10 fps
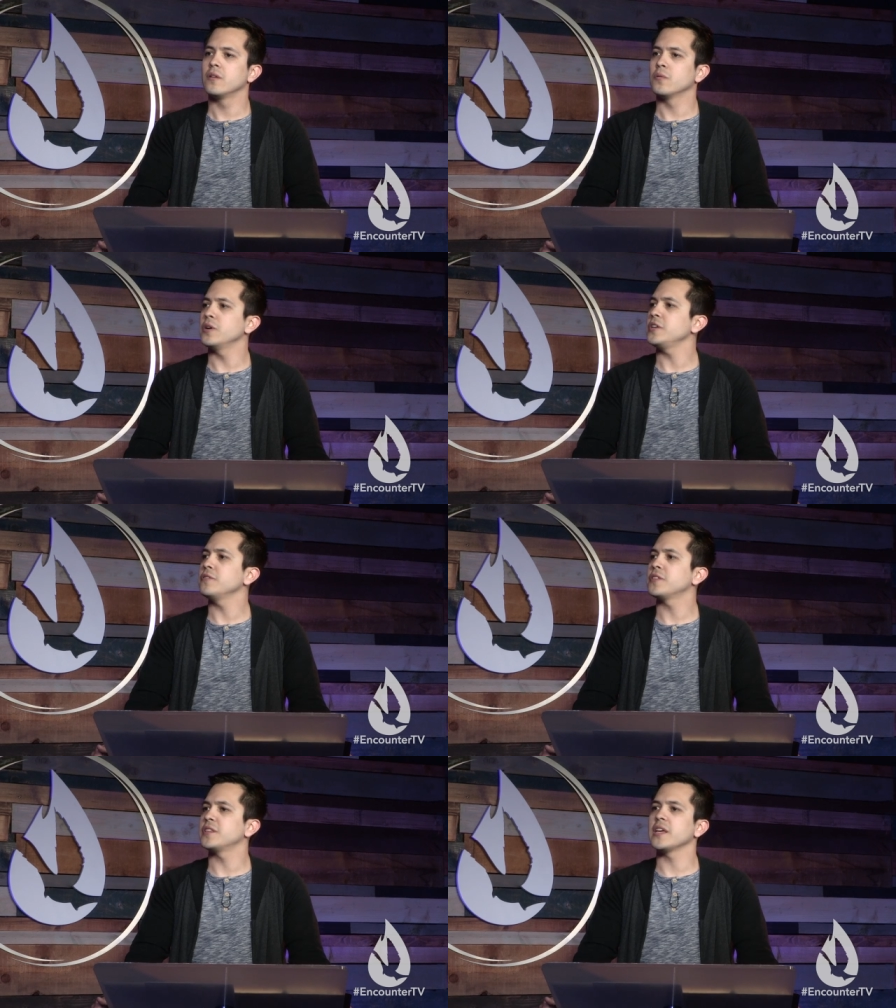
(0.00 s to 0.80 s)
What do you
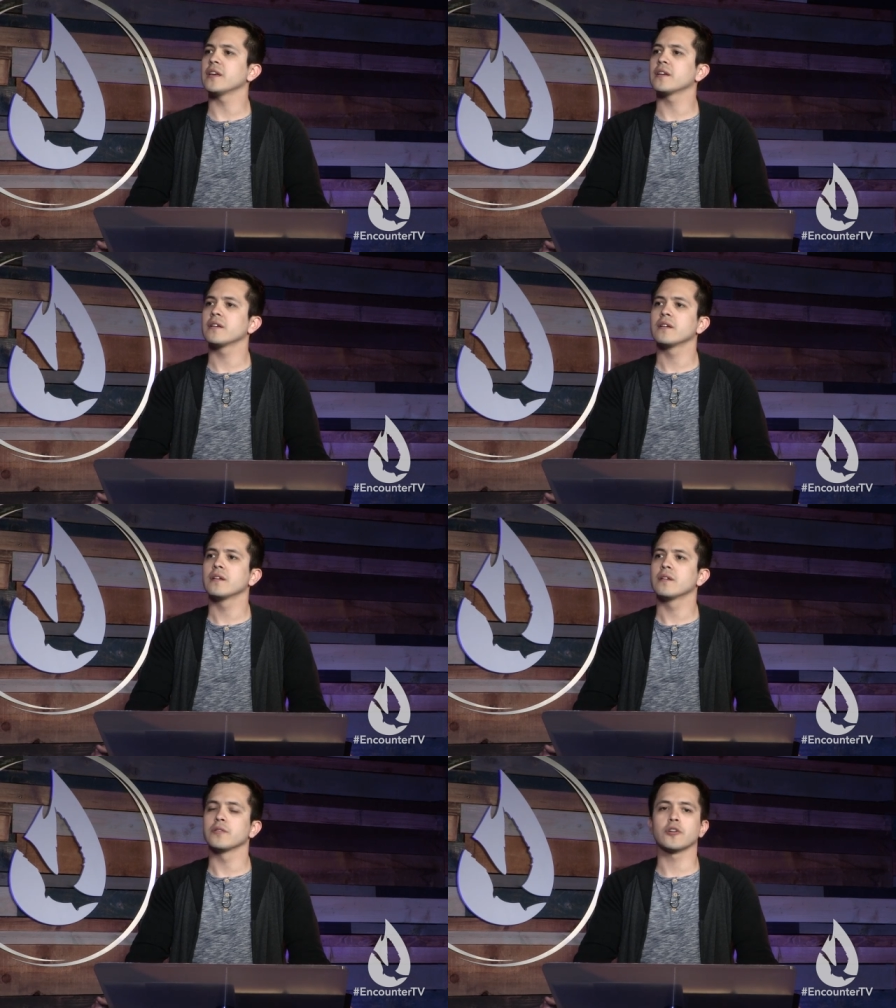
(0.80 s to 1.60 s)
think
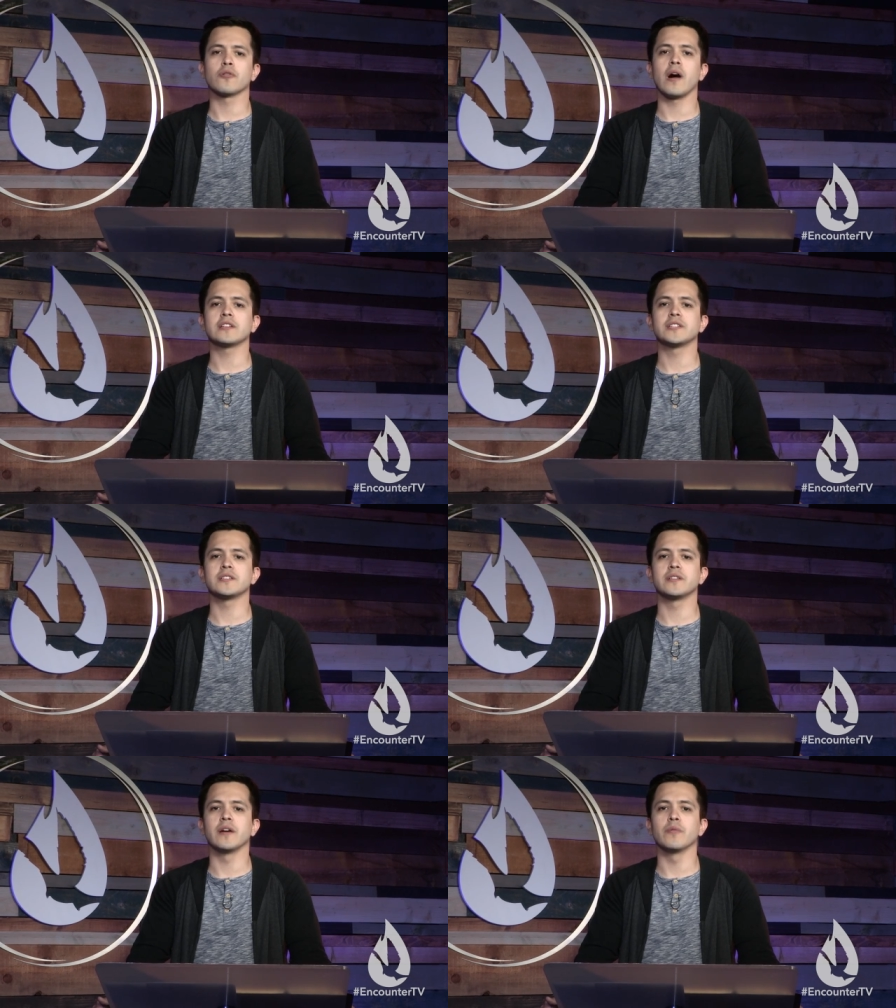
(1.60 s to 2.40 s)
the
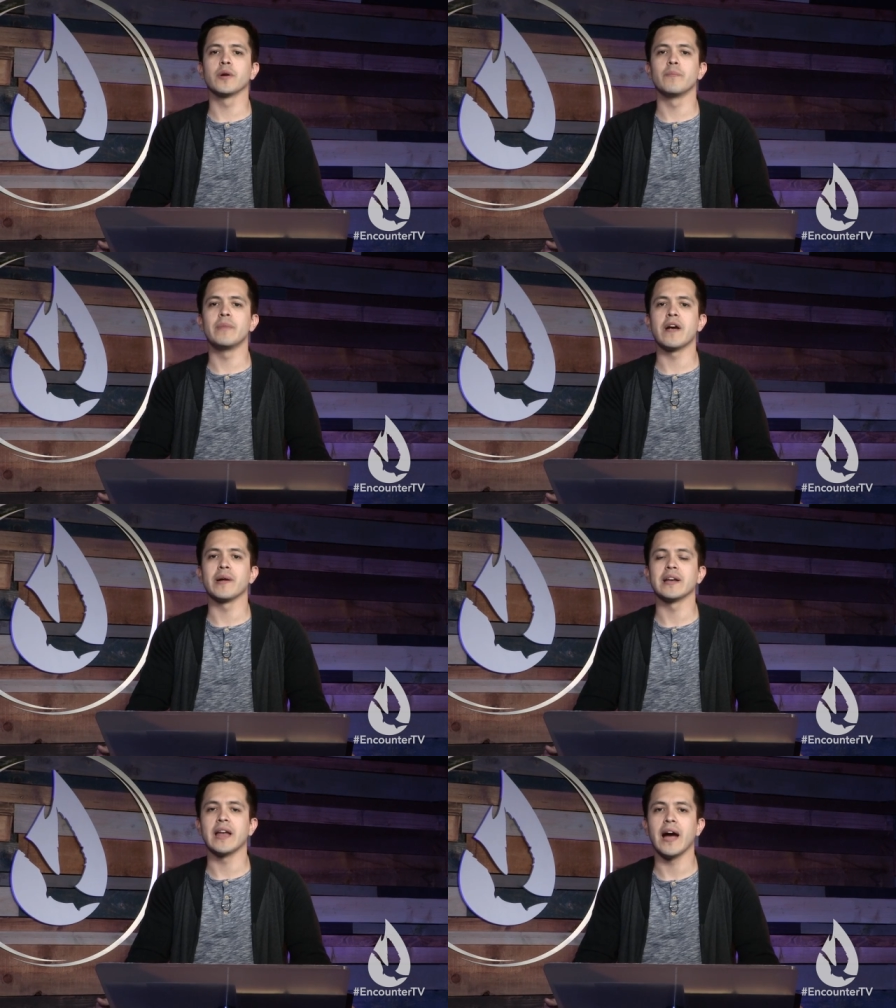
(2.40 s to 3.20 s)
crosses that we're
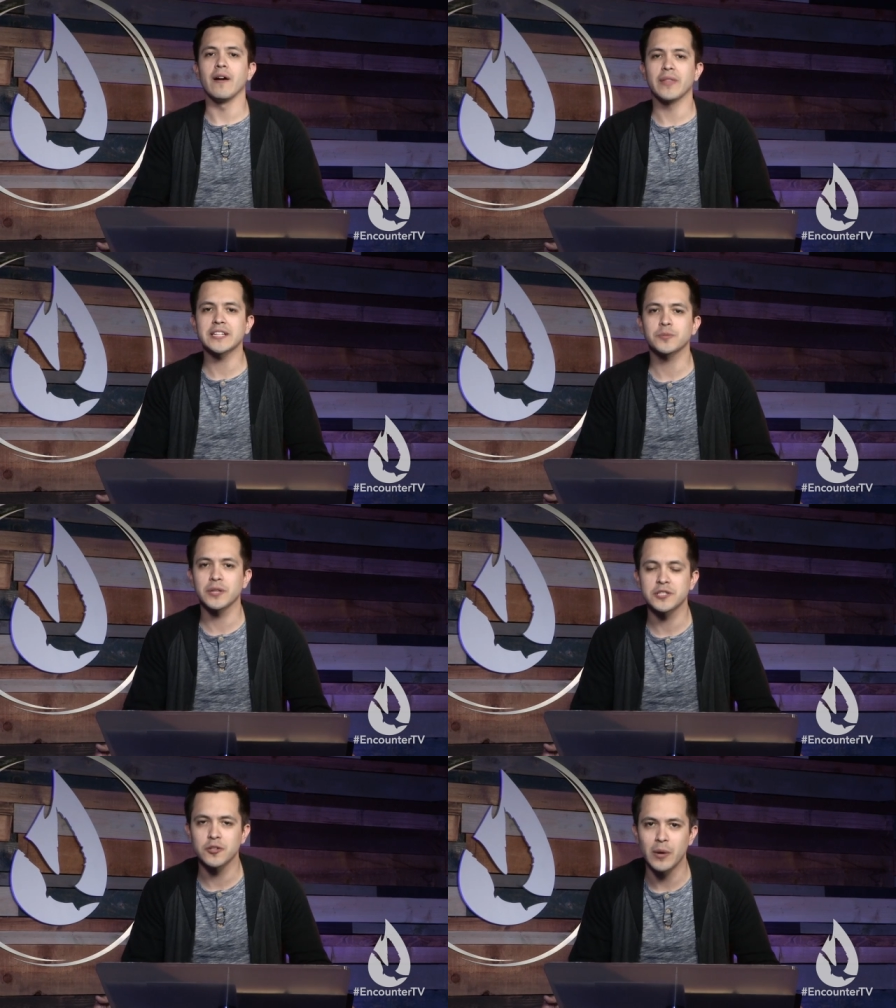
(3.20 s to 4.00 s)
bearing now? That's where
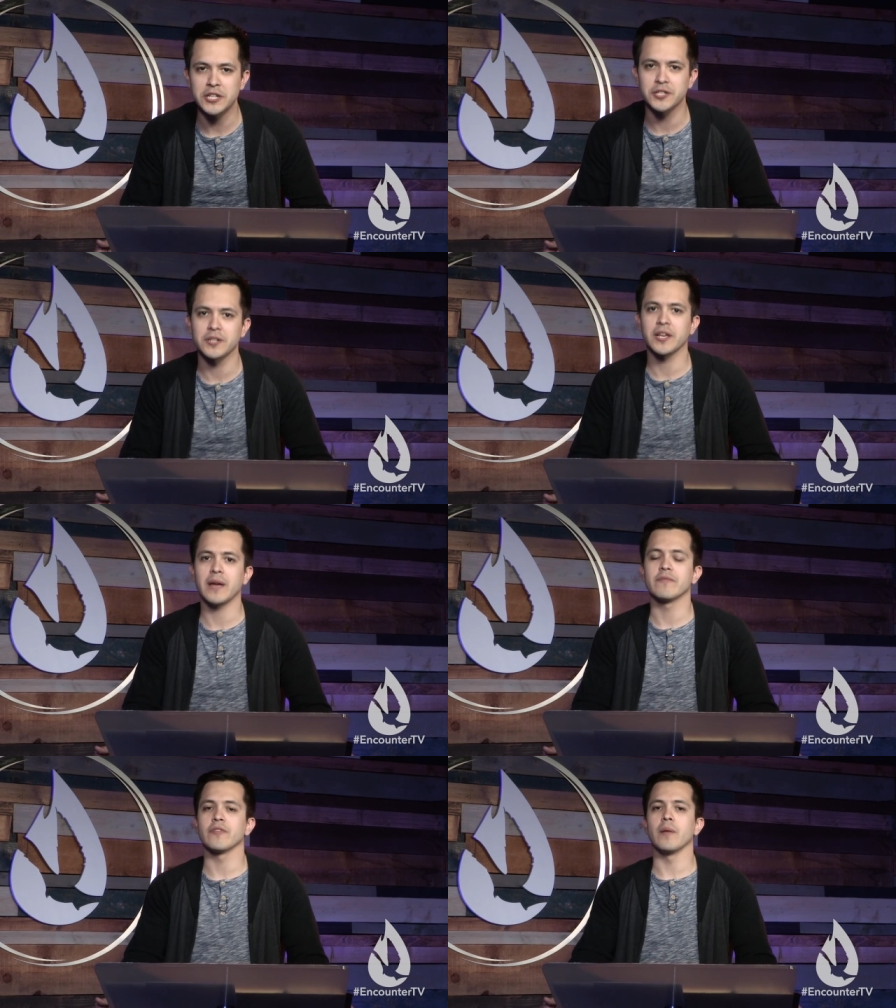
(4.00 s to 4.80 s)
this question
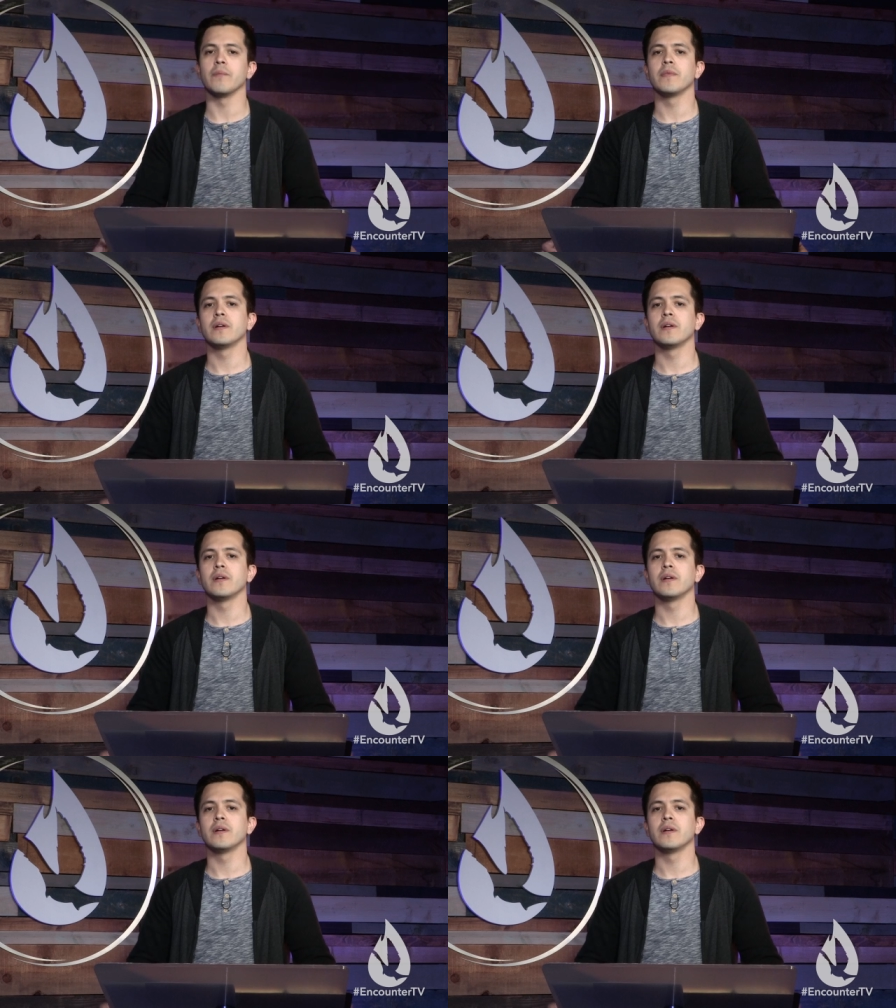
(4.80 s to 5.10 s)
came from.